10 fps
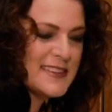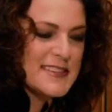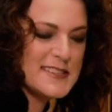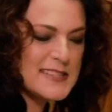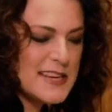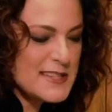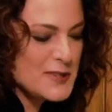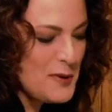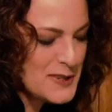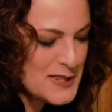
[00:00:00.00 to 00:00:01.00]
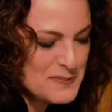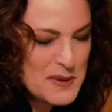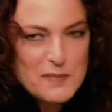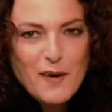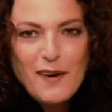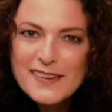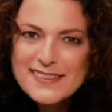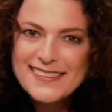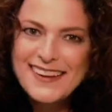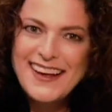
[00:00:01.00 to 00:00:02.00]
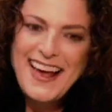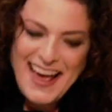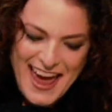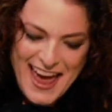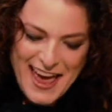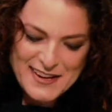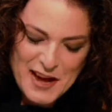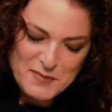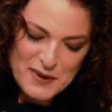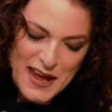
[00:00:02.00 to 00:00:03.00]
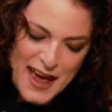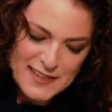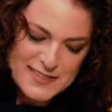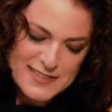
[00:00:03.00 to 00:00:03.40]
6 gorgeous meatballs. And I'm going to add